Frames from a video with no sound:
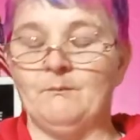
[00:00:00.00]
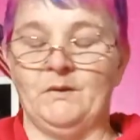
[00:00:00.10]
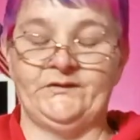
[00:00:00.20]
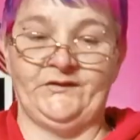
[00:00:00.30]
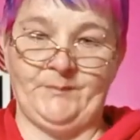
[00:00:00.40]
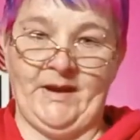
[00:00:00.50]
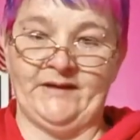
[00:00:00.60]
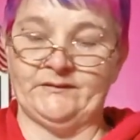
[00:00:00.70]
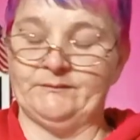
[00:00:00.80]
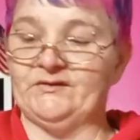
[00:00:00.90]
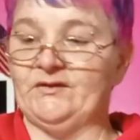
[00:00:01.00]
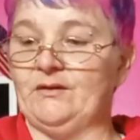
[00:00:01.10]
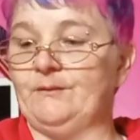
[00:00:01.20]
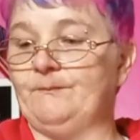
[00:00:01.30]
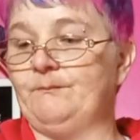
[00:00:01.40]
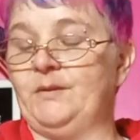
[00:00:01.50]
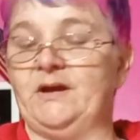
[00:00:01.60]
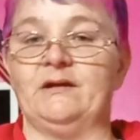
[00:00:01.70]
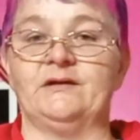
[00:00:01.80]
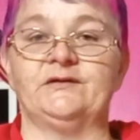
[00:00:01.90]
muscle spasms
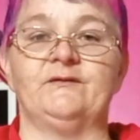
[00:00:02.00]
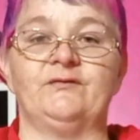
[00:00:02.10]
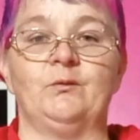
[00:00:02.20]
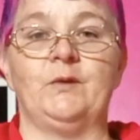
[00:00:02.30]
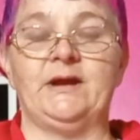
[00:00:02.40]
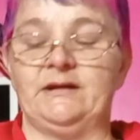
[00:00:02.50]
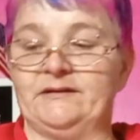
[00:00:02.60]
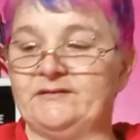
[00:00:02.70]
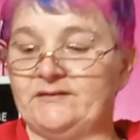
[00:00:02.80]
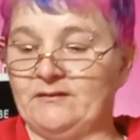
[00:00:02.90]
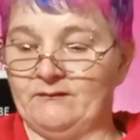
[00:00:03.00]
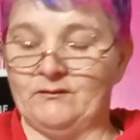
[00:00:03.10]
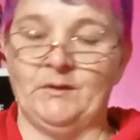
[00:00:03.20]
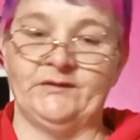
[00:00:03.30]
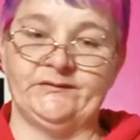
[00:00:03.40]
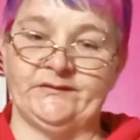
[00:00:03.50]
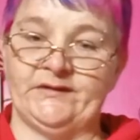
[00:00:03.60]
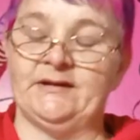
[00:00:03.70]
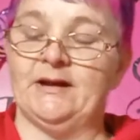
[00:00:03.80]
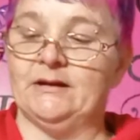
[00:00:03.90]
because of the weakness of the
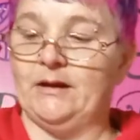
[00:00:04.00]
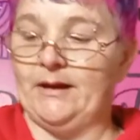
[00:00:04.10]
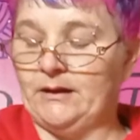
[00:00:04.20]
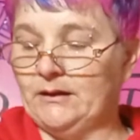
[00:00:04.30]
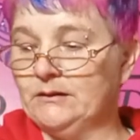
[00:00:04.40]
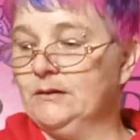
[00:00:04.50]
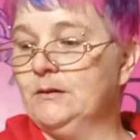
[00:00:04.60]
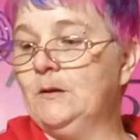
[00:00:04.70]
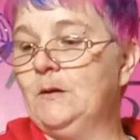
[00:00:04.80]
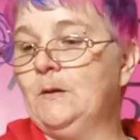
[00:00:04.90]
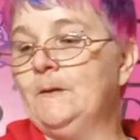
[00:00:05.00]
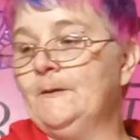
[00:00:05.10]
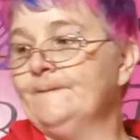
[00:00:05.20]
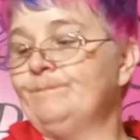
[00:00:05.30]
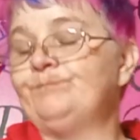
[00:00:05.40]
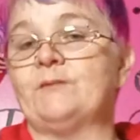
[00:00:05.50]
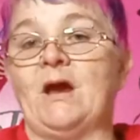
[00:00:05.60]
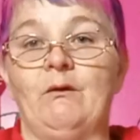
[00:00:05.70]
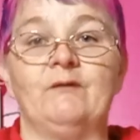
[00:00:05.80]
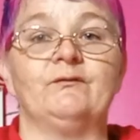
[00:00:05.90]
muscles in that leg.
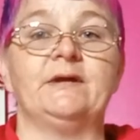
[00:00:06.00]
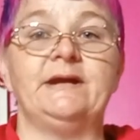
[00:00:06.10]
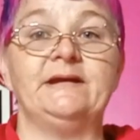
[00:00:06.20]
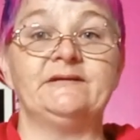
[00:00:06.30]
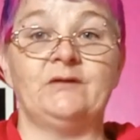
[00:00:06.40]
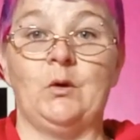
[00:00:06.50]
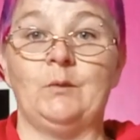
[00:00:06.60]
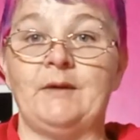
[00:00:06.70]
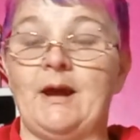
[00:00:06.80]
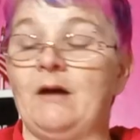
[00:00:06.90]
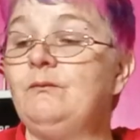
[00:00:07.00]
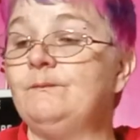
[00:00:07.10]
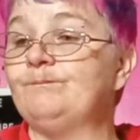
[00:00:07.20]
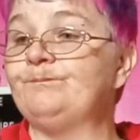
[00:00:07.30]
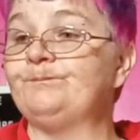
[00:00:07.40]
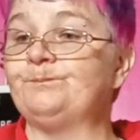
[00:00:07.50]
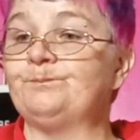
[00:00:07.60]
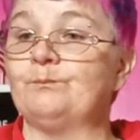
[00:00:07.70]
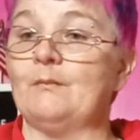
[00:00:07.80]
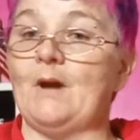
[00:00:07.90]
However, he is home now
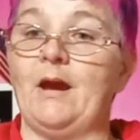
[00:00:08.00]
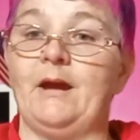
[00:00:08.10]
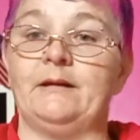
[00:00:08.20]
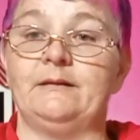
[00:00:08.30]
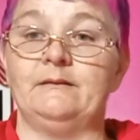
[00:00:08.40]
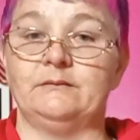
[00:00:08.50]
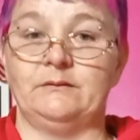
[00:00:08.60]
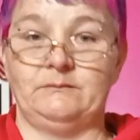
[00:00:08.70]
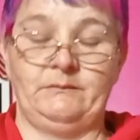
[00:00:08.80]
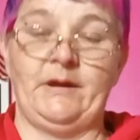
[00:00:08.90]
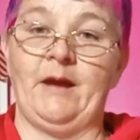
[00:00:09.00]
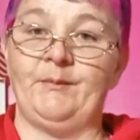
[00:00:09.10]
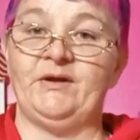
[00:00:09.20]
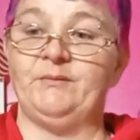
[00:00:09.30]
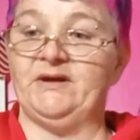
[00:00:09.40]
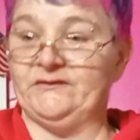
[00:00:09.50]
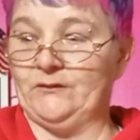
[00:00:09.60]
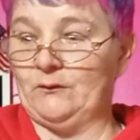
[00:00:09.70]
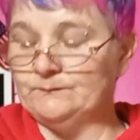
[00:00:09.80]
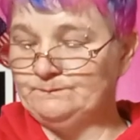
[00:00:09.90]
and happy to be
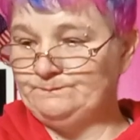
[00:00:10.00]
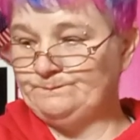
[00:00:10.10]
so.